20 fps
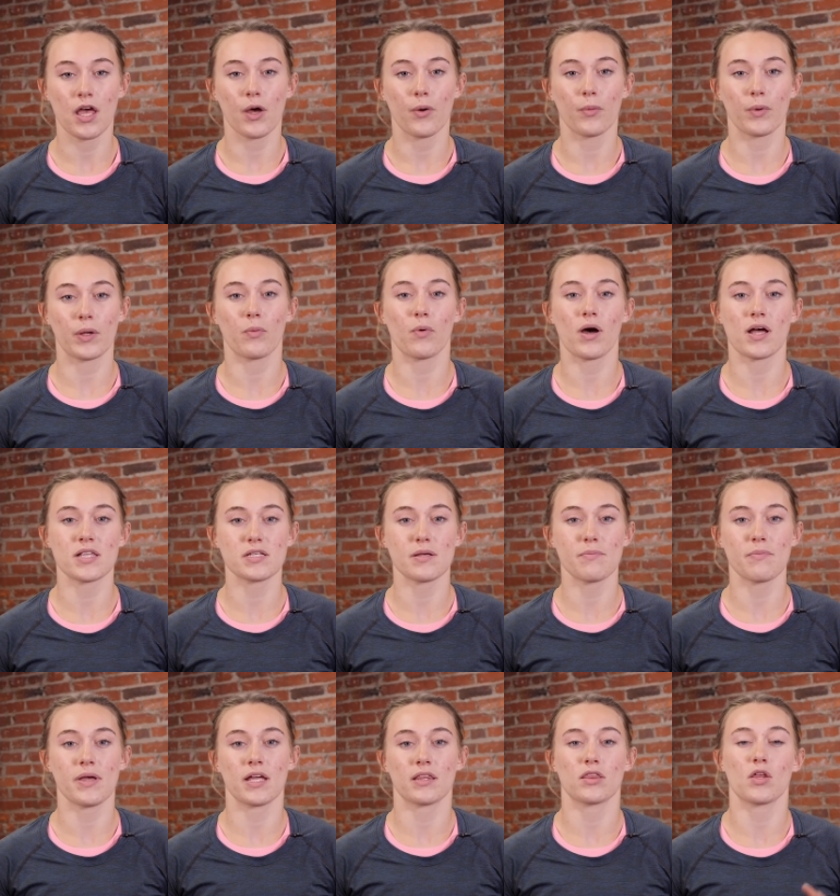We want to
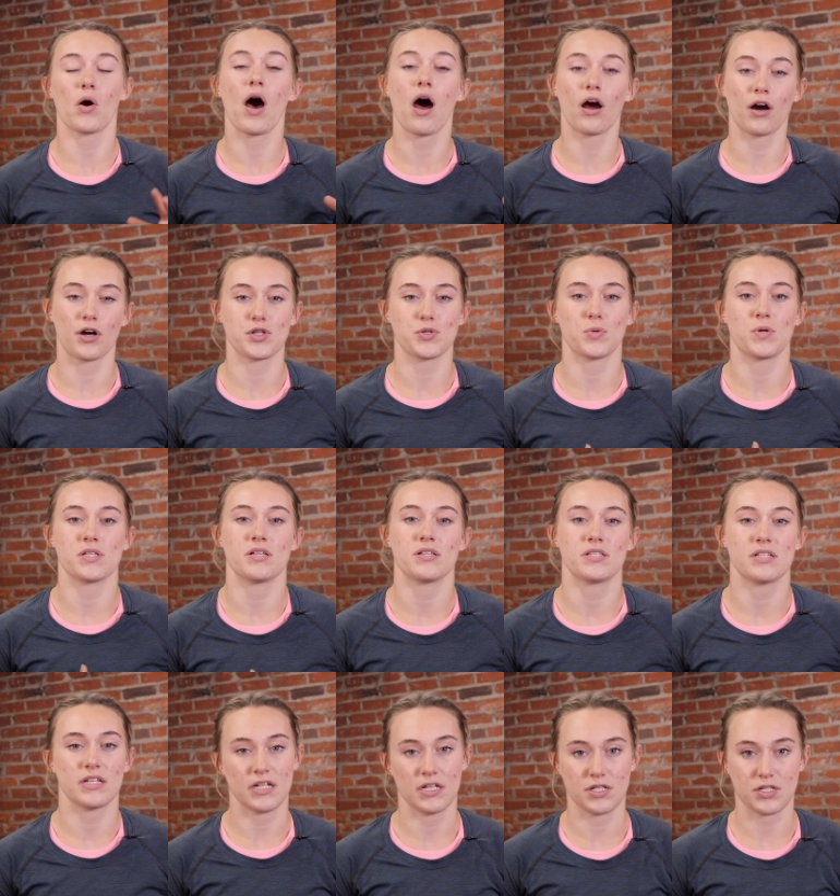make the hard
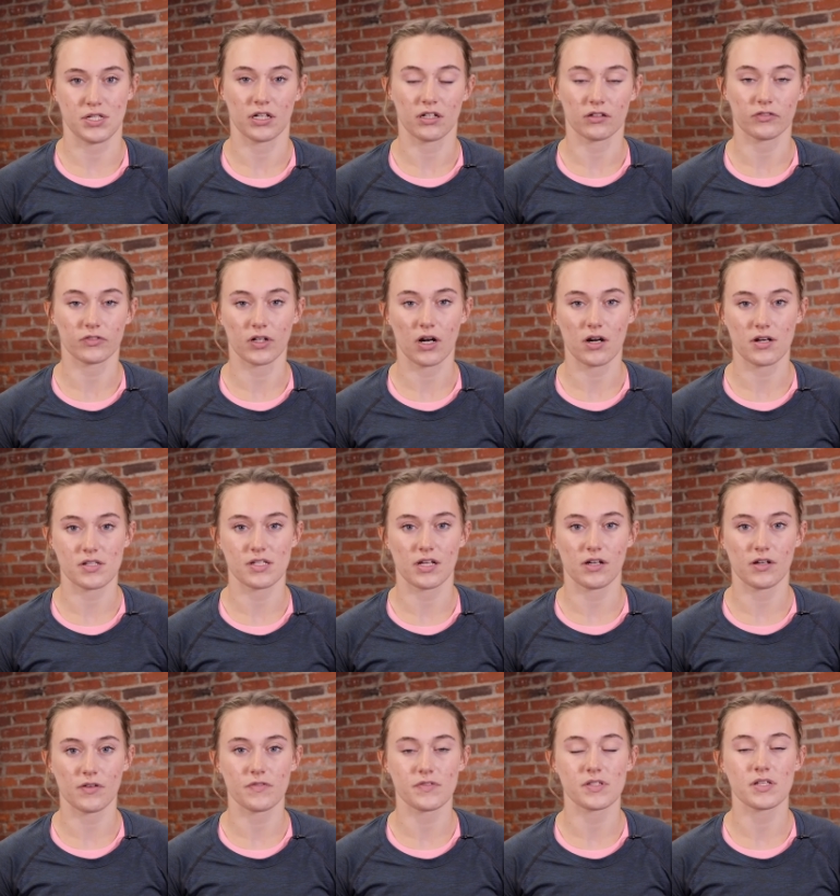choices easier for
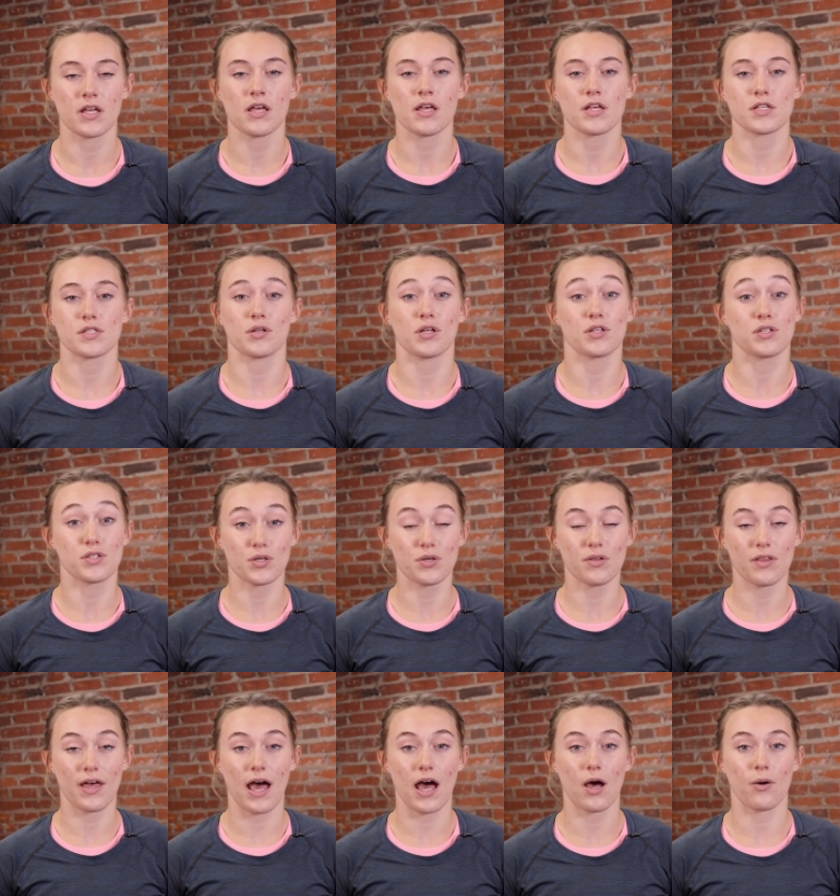ourselves. So to do
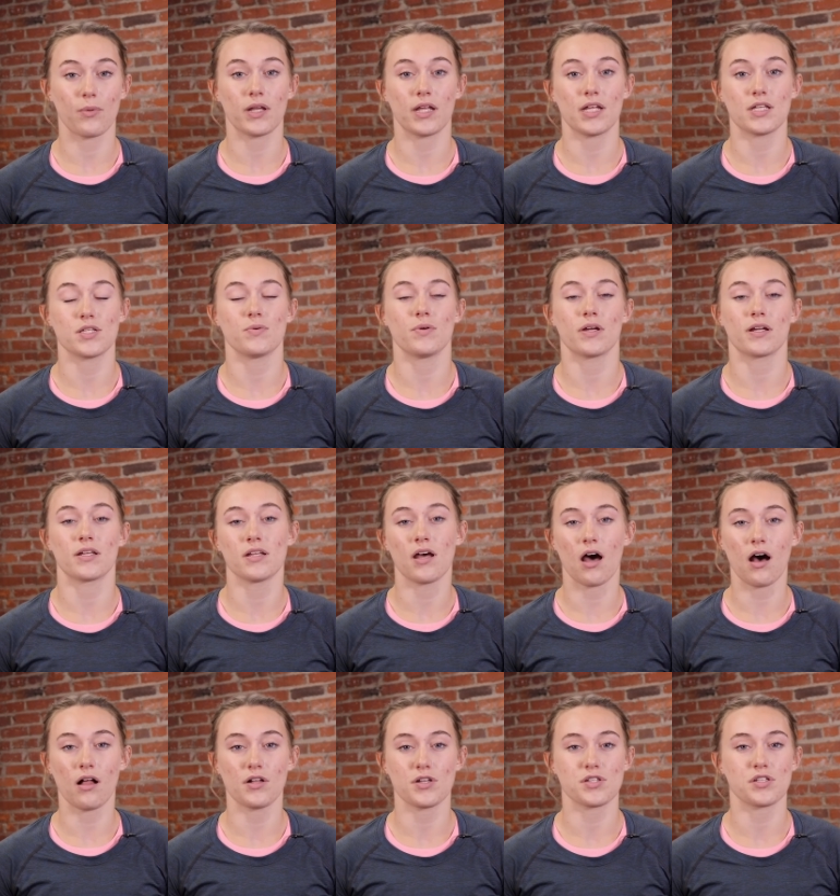that, we need to
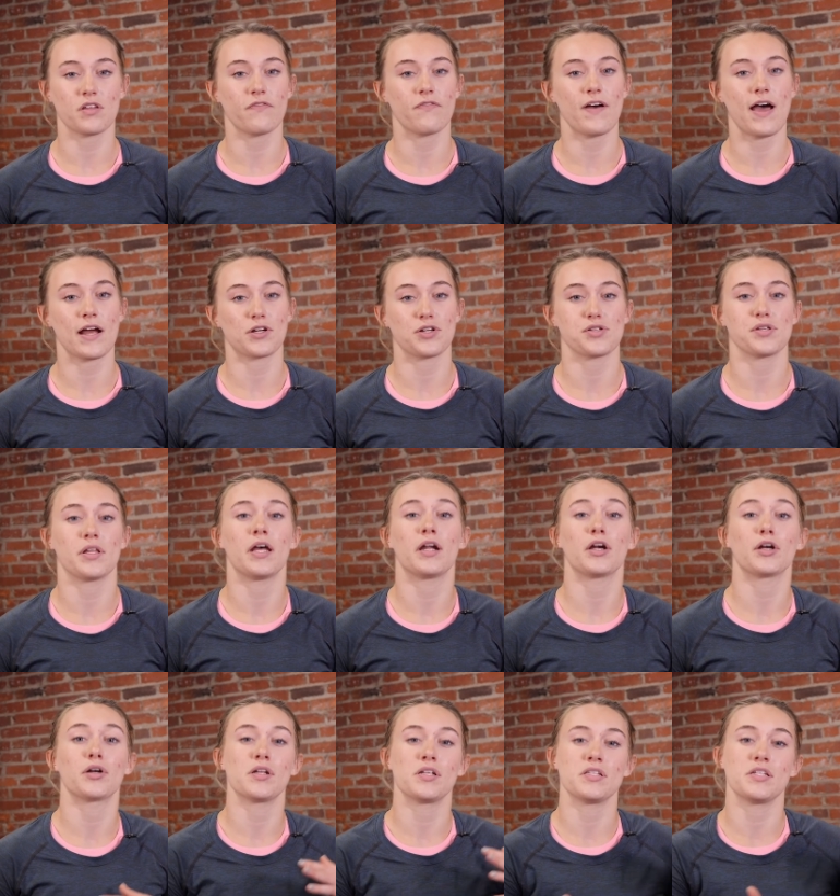acknowledge the factors that
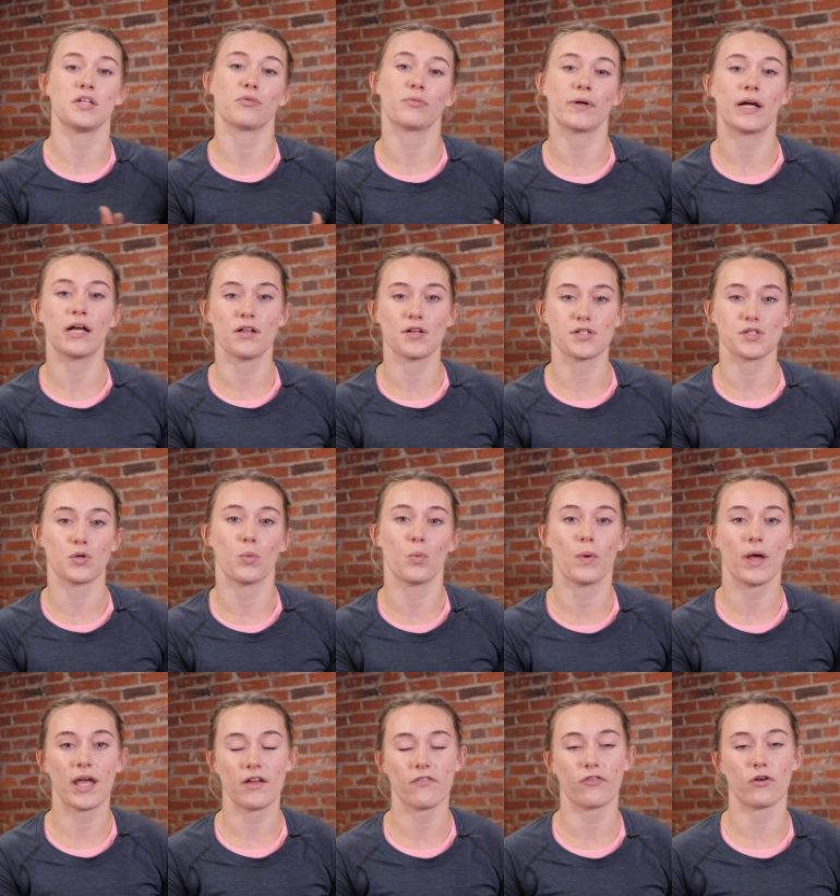are going to derail us
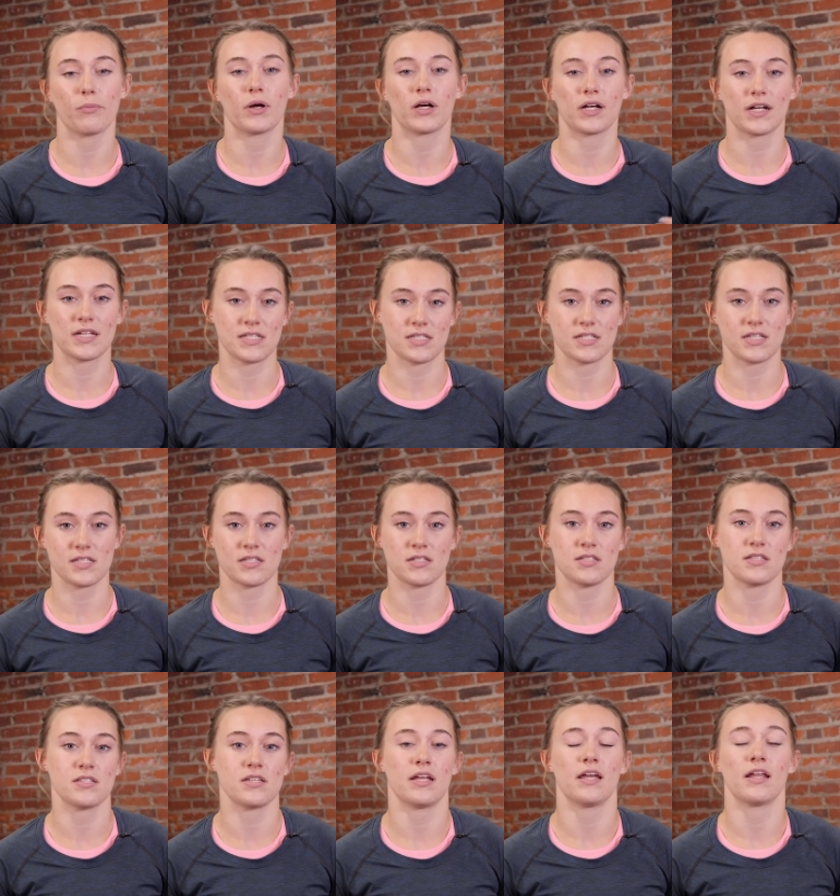away from our
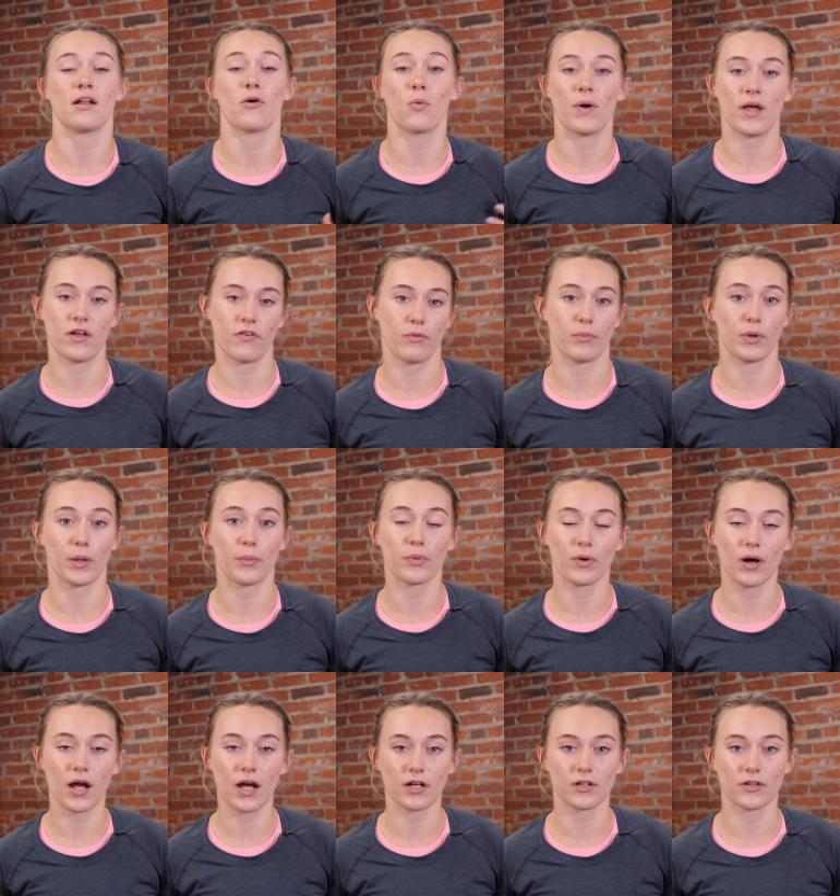consistency and away from our
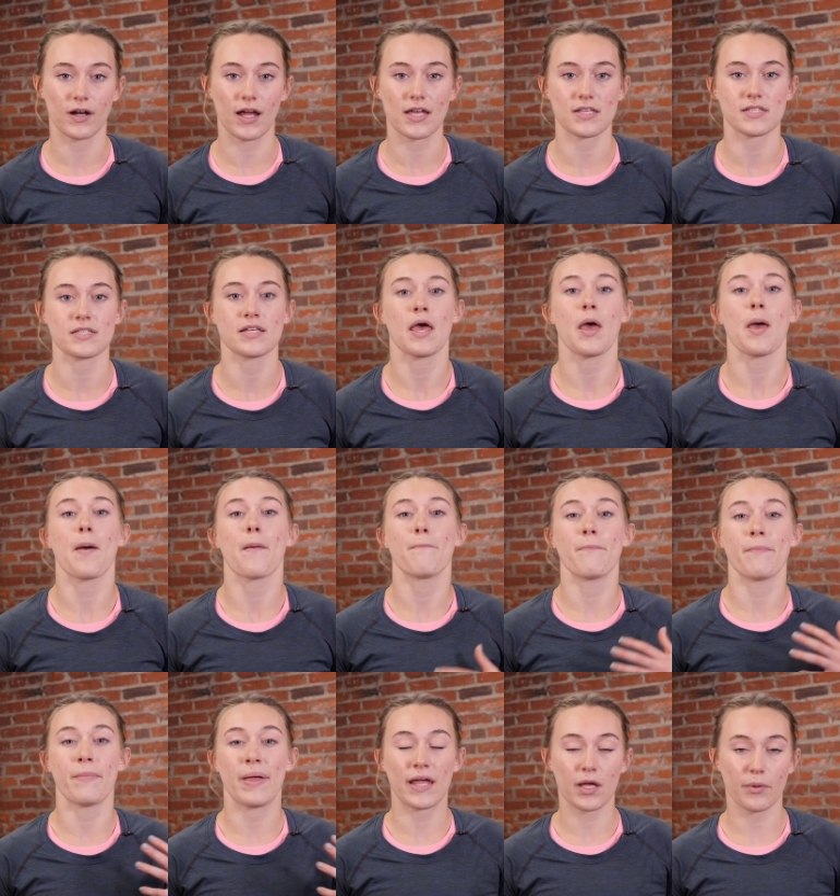progress,
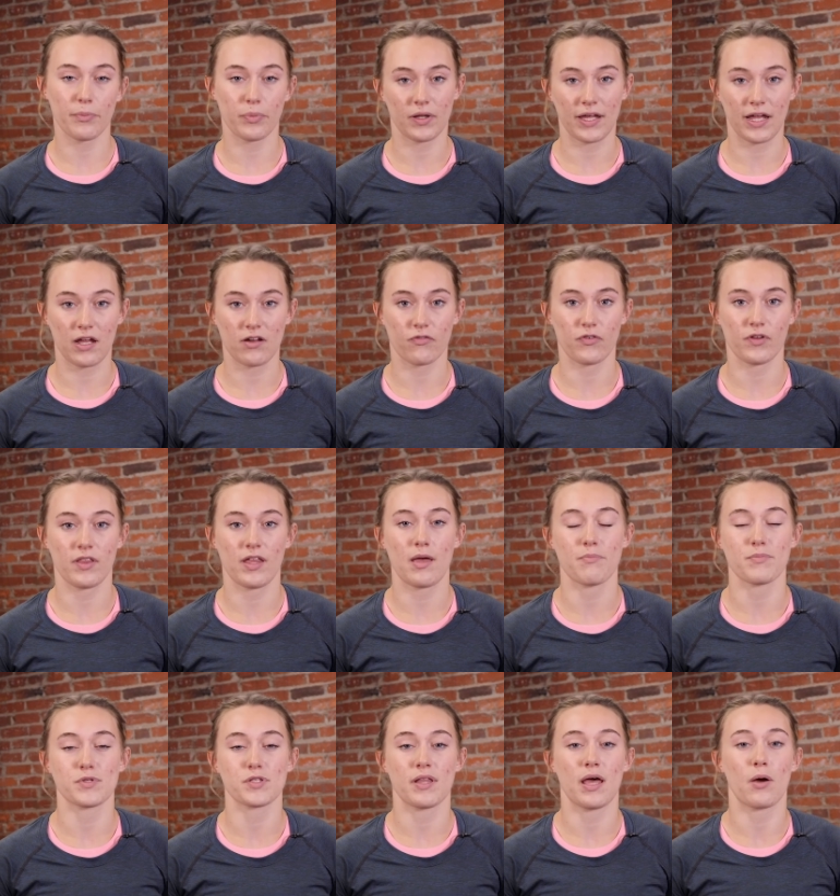make a plan for
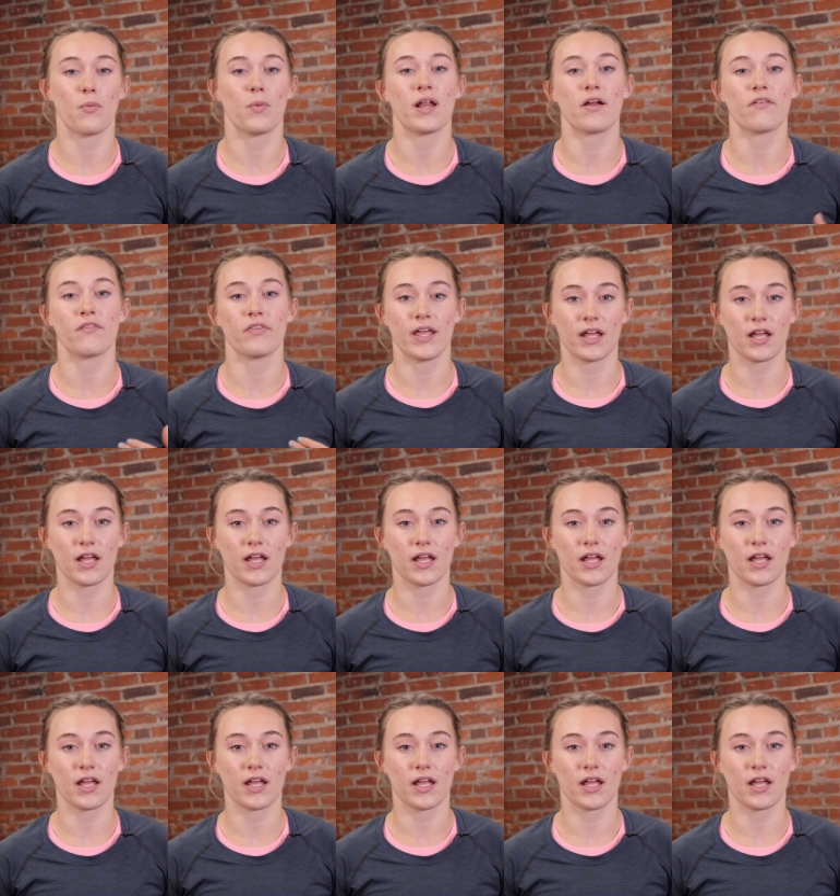them so that whenever they